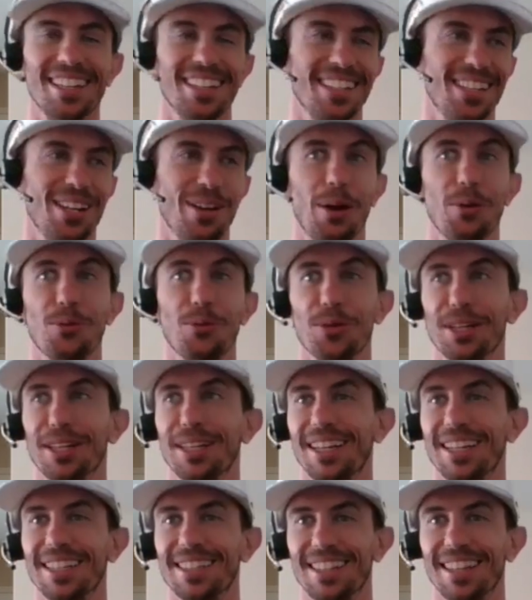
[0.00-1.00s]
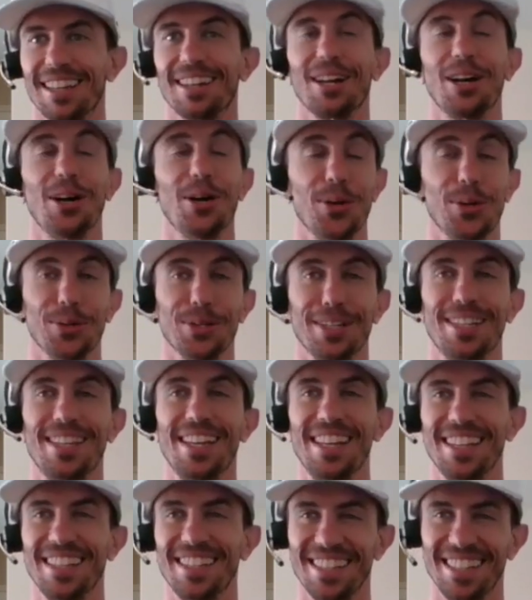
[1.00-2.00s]
You know, I realized like, oh,
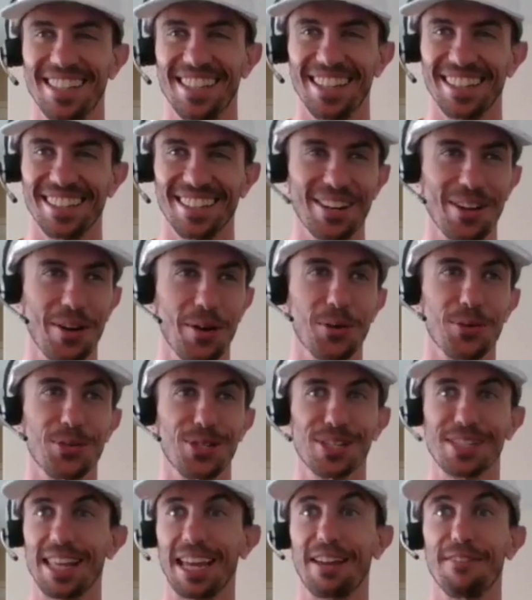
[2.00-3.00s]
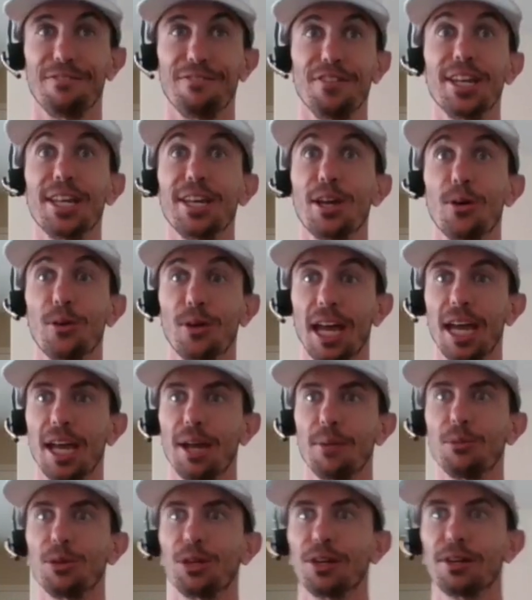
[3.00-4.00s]
this is, you know, it was just like a video
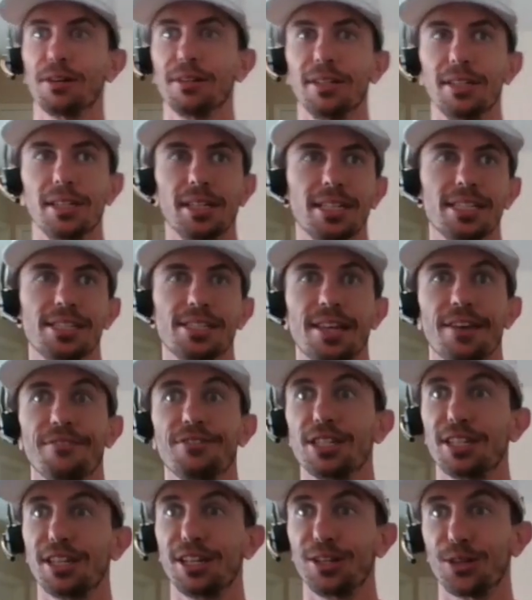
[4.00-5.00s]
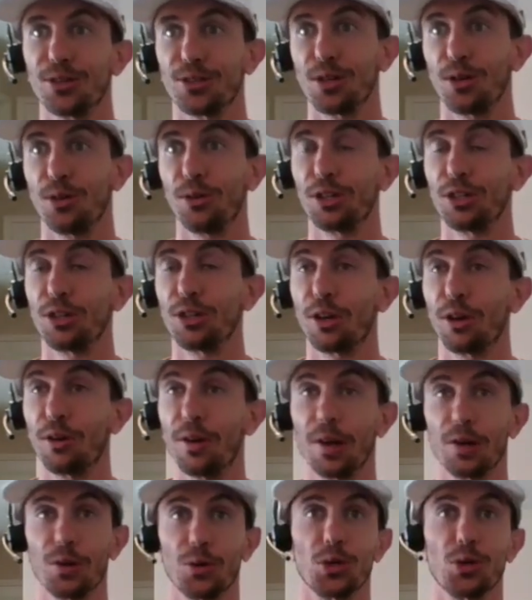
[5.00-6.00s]
game when you're seventeen years old and you go
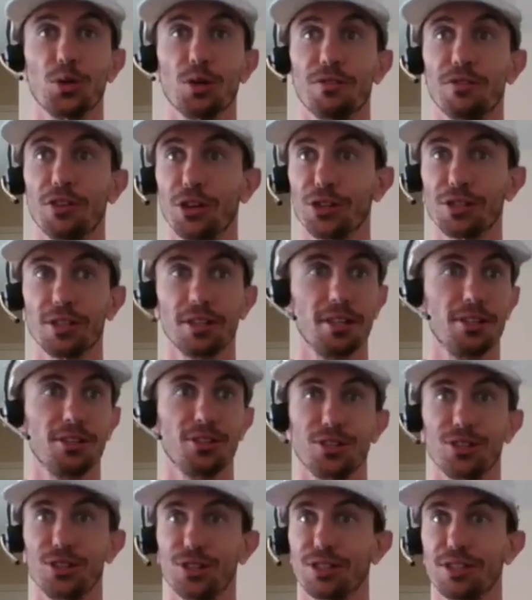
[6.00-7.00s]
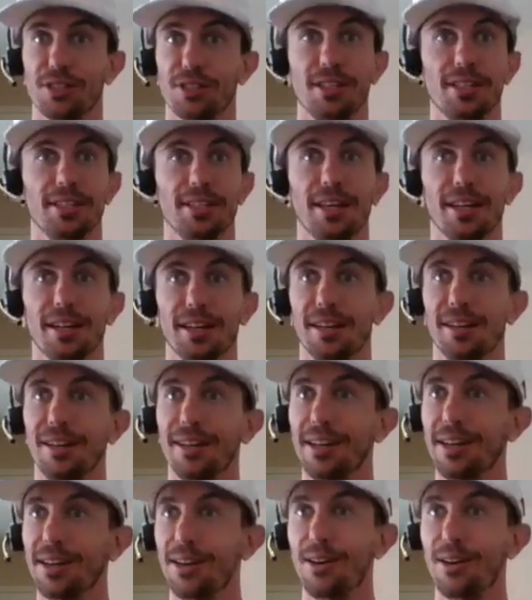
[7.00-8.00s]
down to a university and you just see like
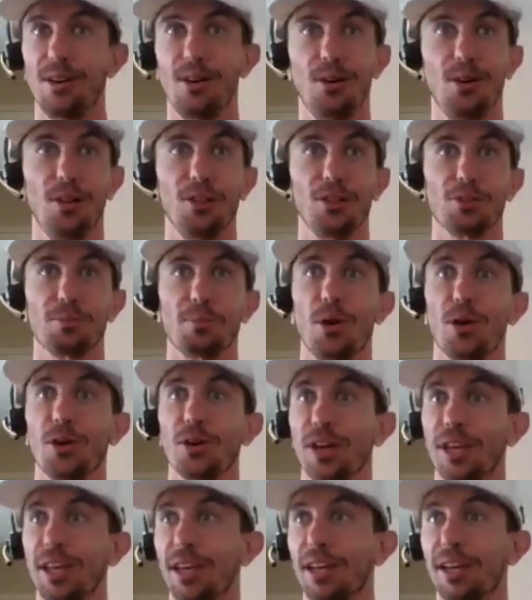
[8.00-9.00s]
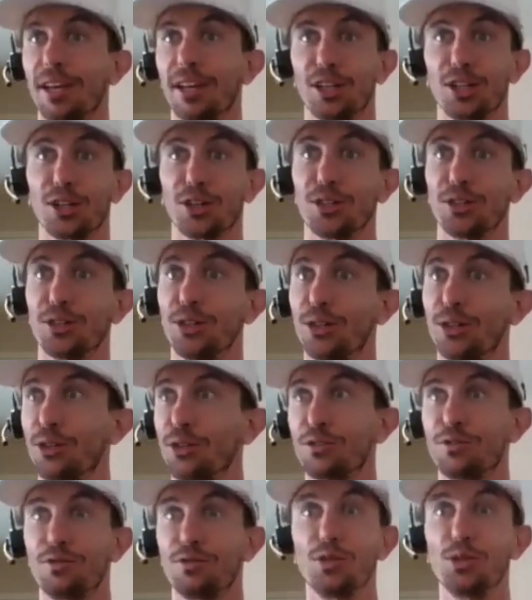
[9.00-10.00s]
all the partying,
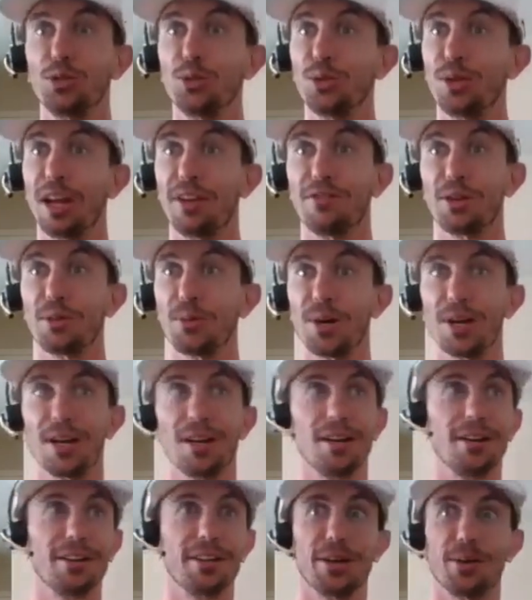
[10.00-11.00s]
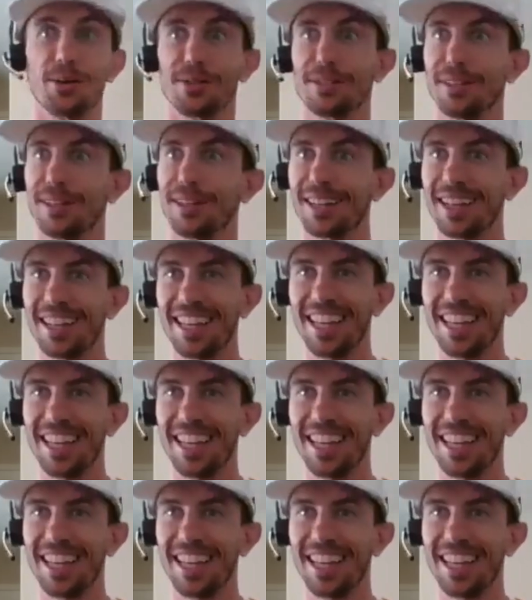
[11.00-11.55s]
girls, food everywhere. You know, it's like,